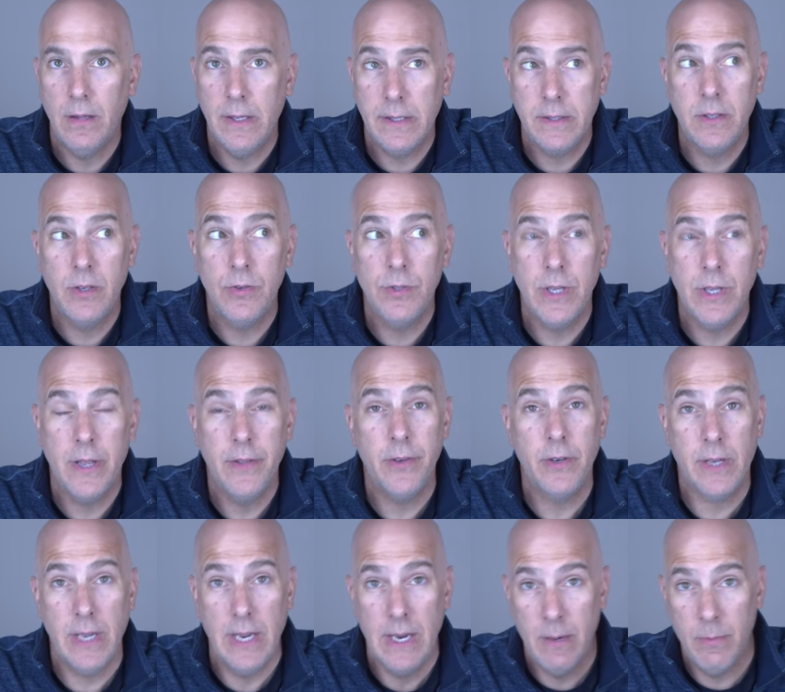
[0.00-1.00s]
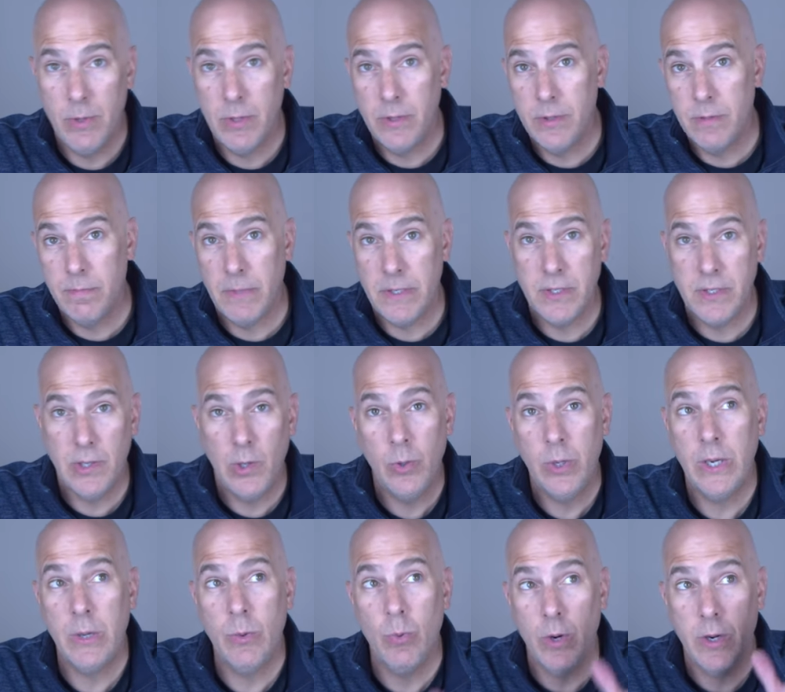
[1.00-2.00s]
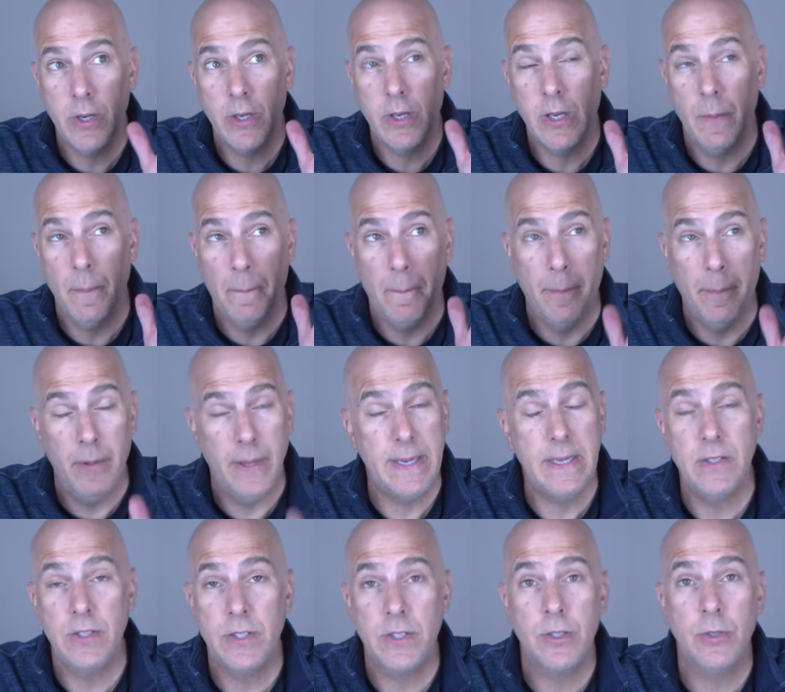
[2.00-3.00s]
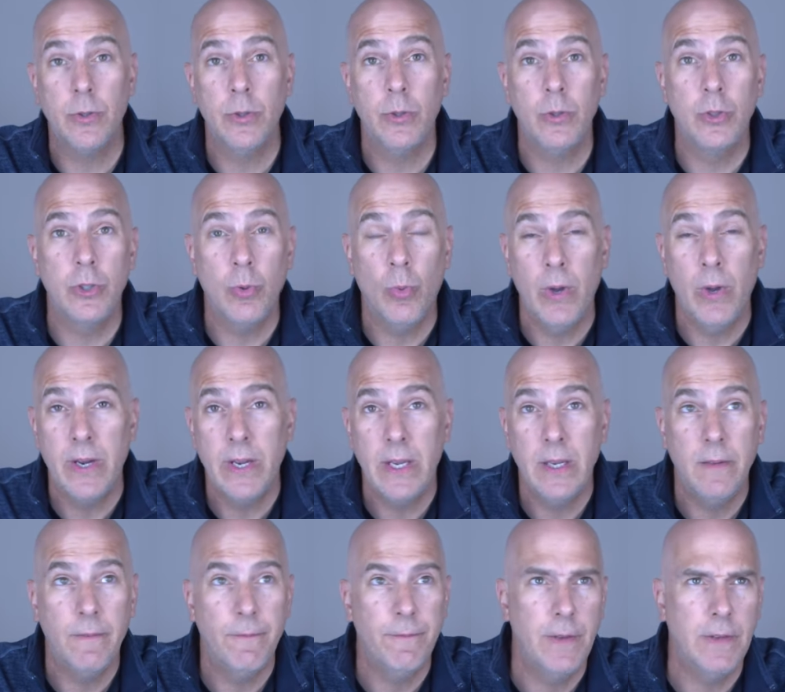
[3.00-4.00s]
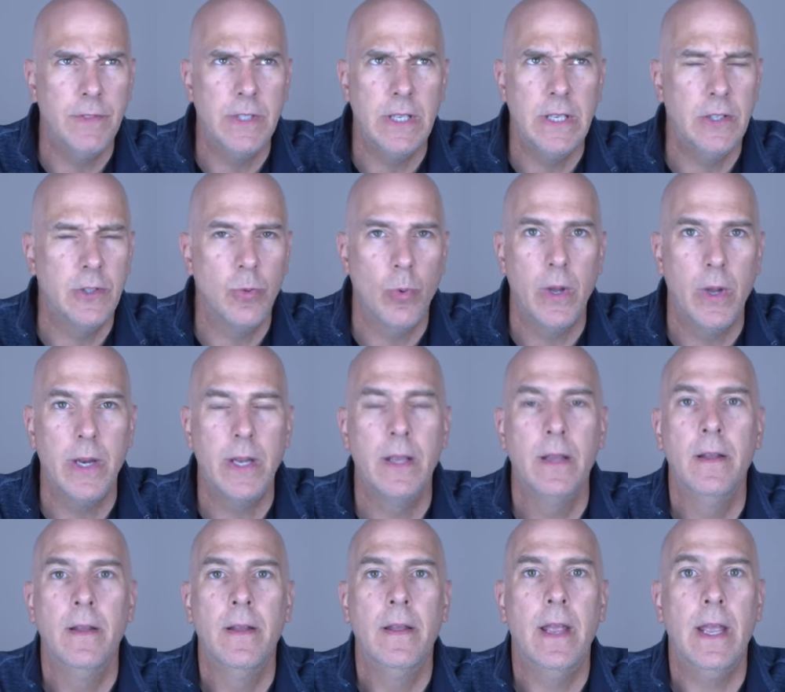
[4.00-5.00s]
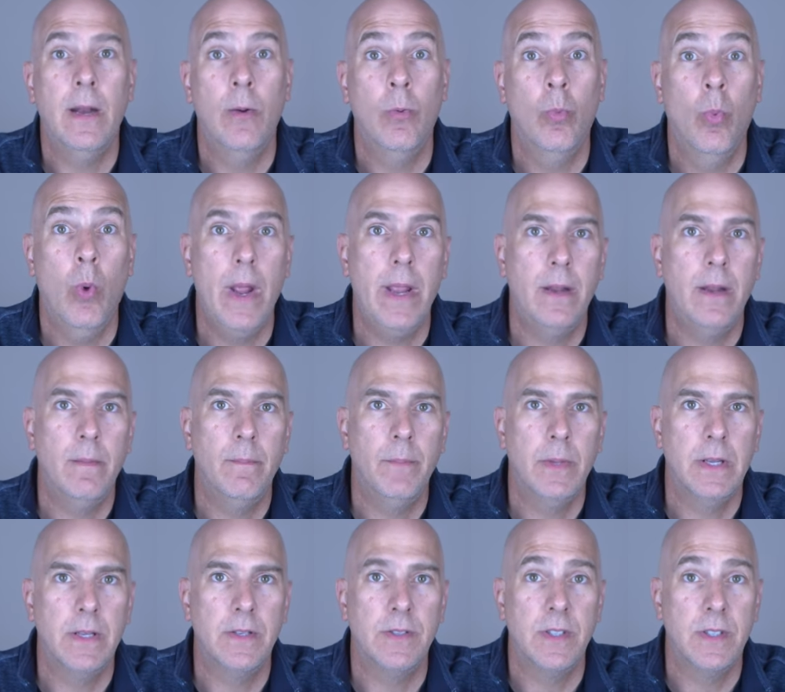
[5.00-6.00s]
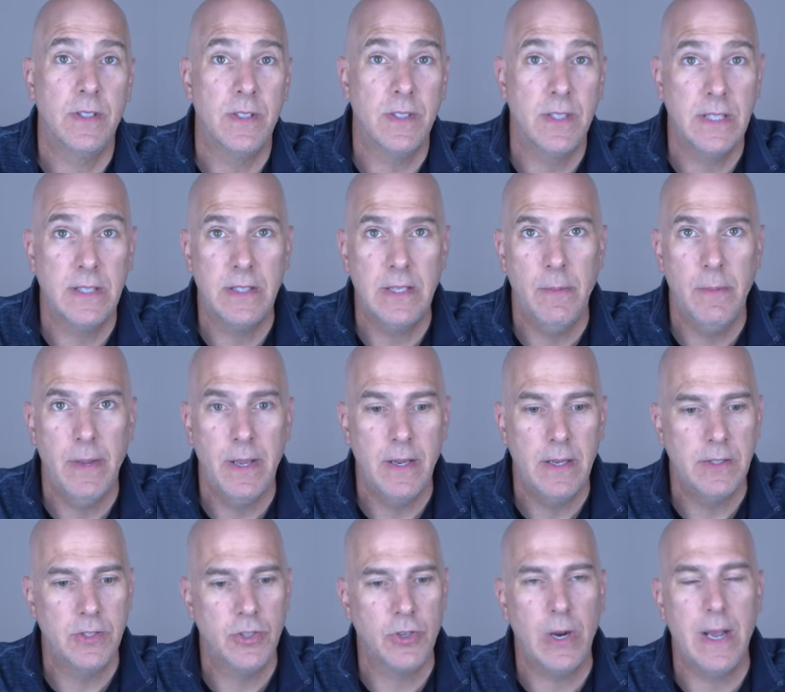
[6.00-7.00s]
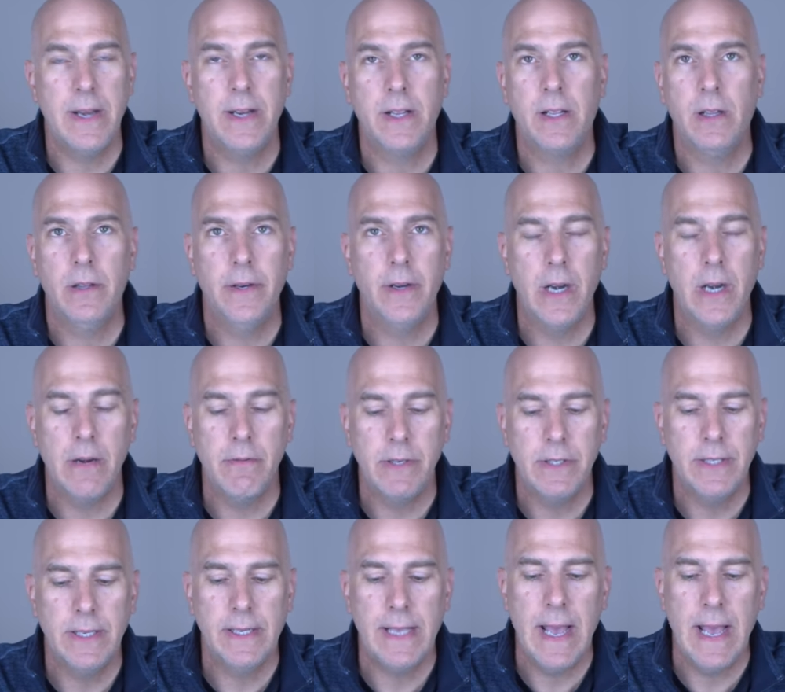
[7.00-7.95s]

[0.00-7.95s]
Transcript: Like there's other cameras, my Sony, where you can blaze through 20, 15, 20 and wait because it's 60 minutes, it's trying to clear everything